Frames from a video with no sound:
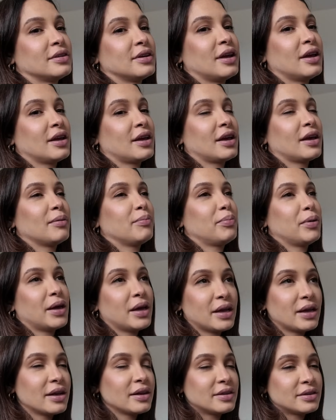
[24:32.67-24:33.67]
Okay, but
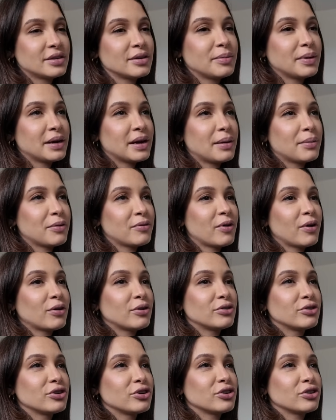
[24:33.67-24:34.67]
it could still be a name at
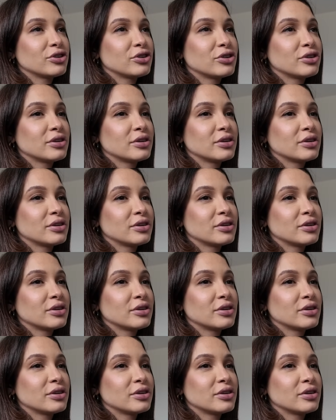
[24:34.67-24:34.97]
Rogan Josh.